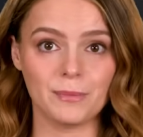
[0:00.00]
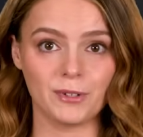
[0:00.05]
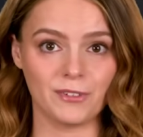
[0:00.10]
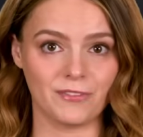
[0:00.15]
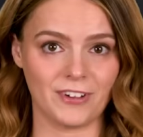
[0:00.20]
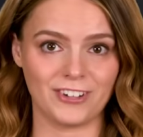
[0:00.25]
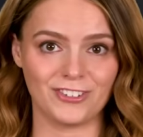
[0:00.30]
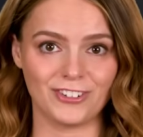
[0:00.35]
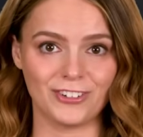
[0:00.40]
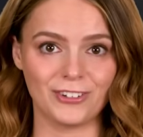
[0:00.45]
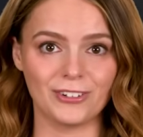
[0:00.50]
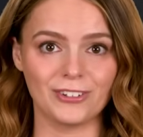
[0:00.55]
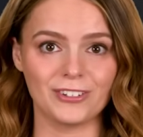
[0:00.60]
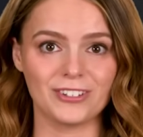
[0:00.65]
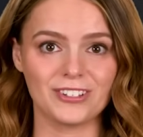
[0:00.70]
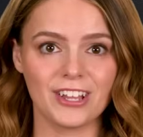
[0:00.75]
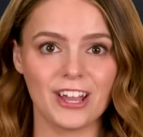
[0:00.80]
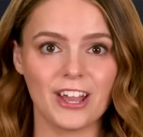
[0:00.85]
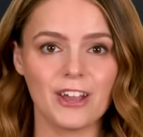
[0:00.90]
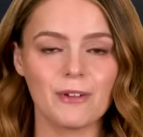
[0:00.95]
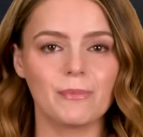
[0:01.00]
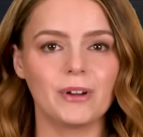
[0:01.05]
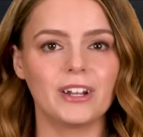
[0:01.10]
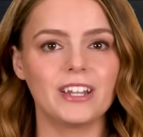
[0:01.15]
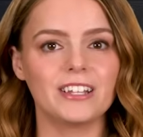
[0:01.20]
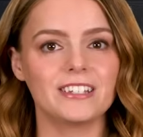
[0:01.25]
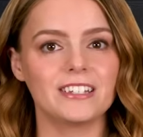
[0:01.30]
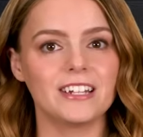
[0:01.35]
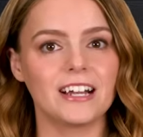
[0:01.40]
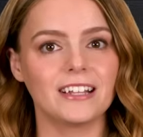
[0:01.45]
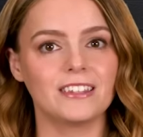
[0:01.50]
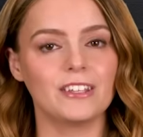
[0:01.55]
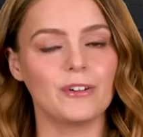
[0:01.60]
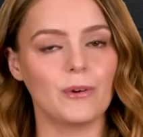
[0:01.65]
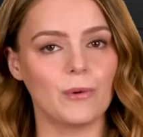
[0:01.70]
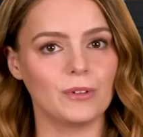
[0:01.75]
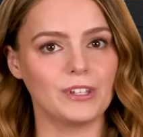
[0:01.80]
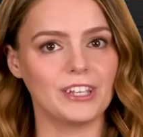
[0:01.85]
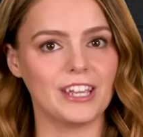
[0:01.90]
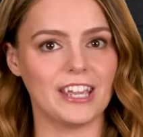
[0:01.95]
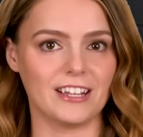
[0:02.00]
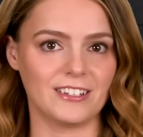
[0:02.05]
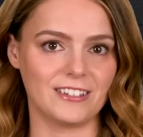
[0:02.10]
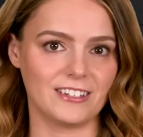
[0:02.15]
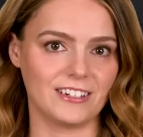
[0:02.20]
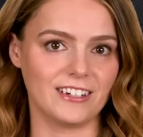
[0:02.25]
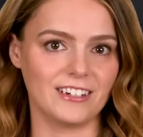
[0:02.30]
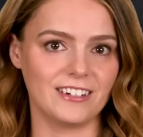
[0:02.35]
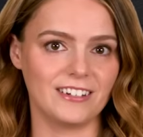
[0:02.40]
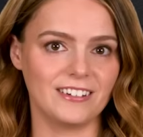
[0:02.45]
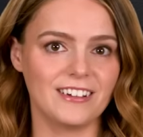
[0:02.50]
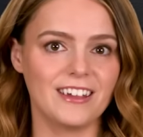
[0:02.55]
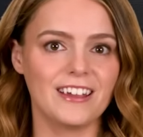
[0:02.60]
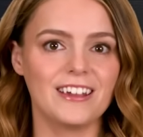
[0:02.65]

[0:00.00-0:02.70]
professionals, but it's not the only answer.